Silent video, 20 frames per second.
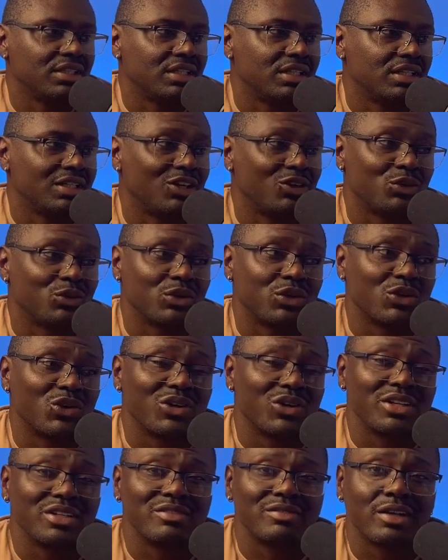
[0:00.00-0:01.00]
I'll record
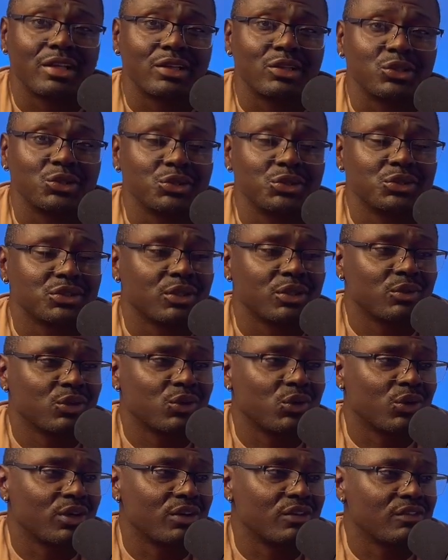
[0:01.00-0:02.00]
it if I lose. I'll
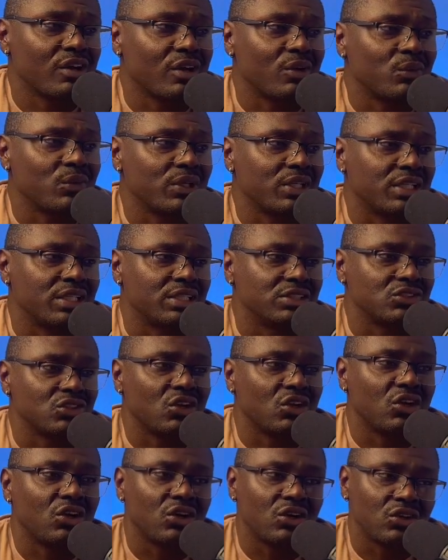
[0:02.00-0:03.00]
record it if I win. It's
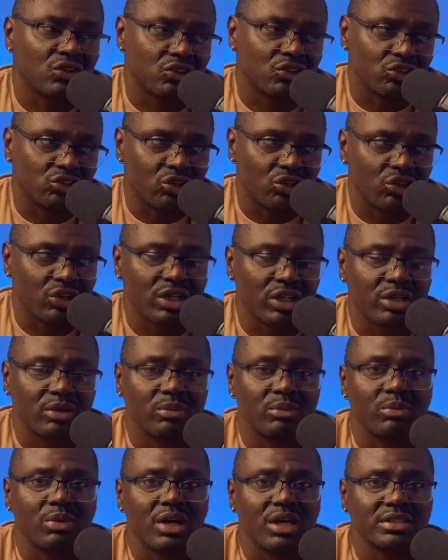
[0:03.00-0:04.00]
all learning in the
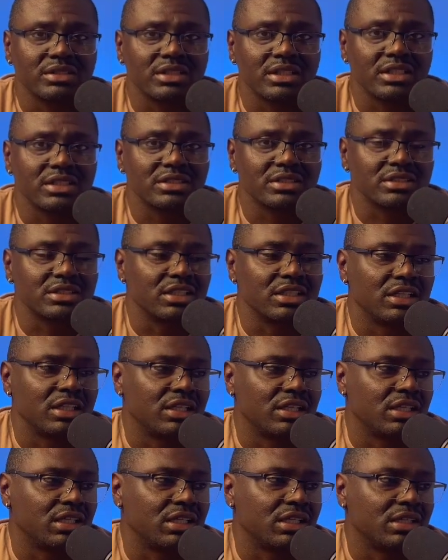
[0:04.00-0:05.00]
process, and
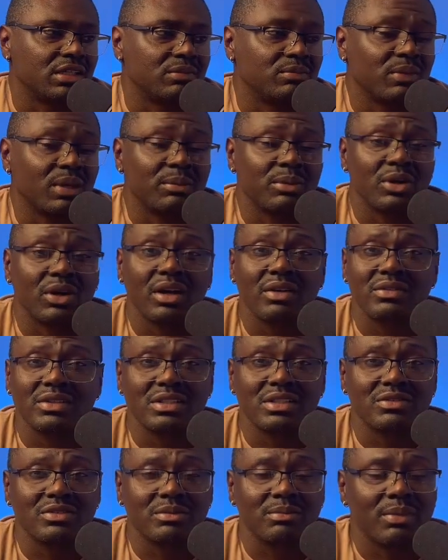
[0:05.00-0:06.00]
maybe I'll have a
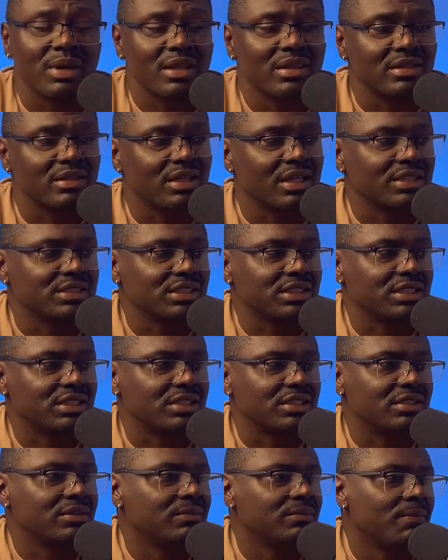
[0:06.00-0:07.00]
different method next year.
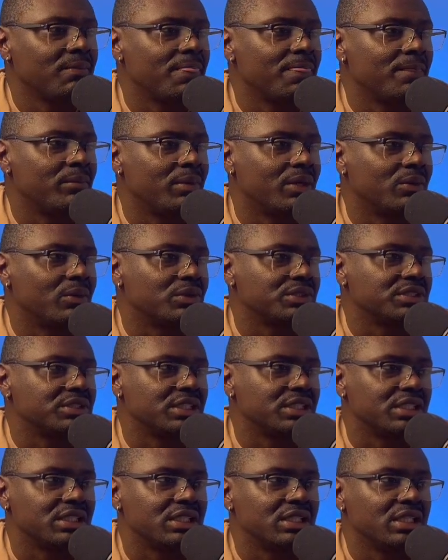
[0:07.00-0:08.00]
But we'll
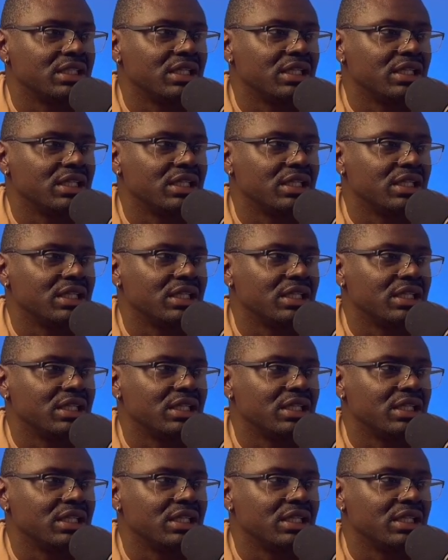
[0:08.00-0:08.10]
see.